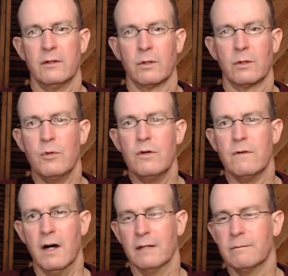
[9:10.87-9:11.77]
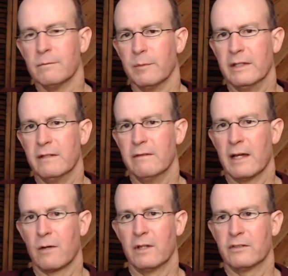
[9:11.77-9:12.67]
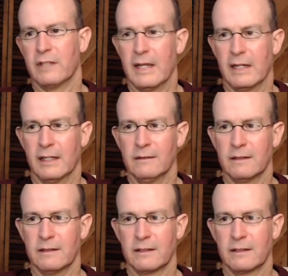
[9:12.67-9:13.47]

We're going to move on and leave that question hanging